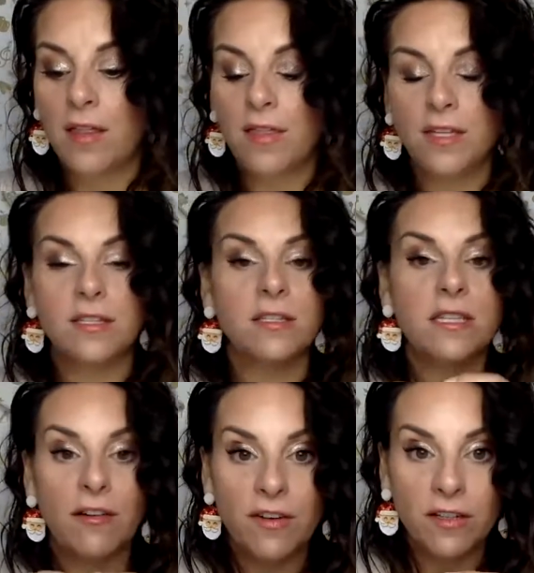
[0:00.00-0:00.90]
This is
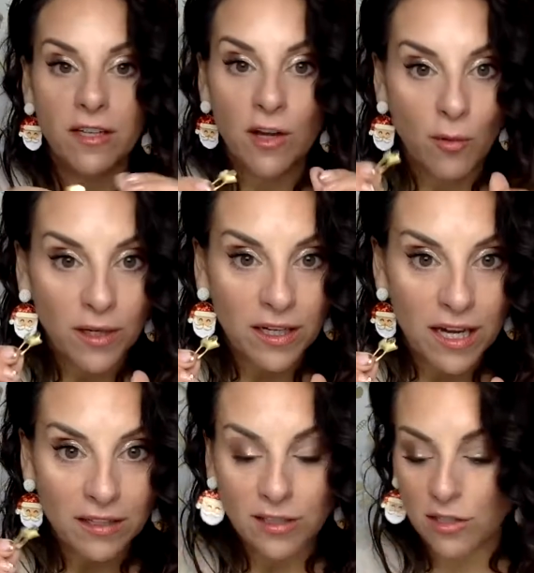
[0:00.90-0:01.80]
definitely going in
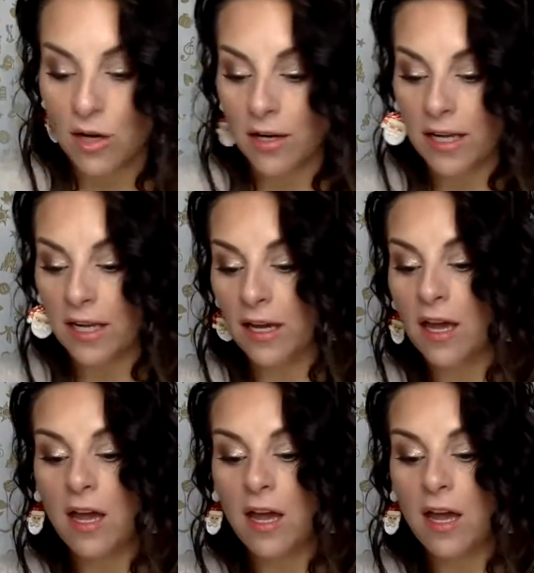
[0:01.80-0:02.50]
Callie's stocking.